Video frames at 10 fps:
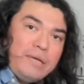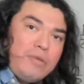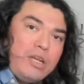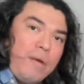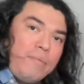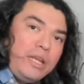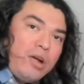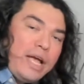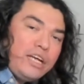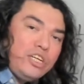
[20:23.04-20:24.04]
denominator,
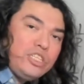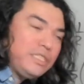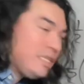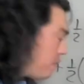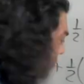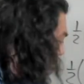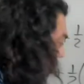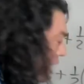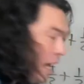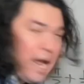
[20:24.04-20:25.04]
I can just
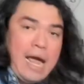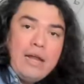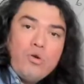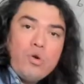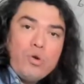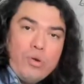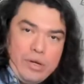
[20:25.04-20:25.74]
add or